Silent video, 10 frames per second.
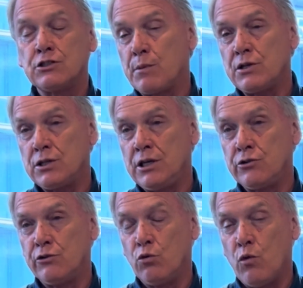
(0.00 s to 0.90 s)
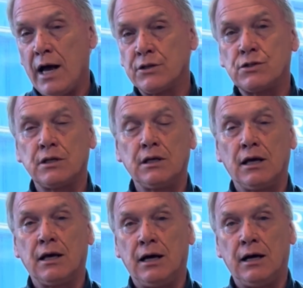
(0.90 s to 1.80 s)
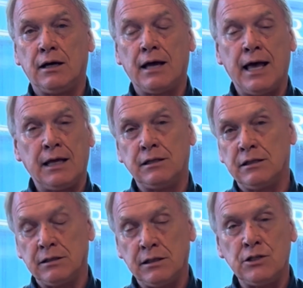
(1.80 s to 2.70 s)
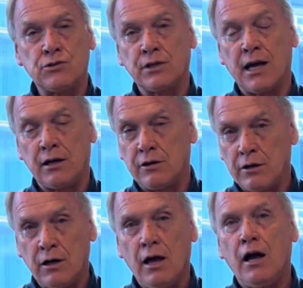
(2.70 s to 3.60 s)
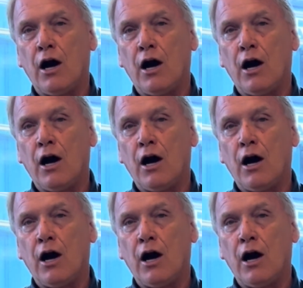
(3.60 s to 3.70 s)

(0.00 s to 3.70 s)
especially here in the West and in Eastern Canada,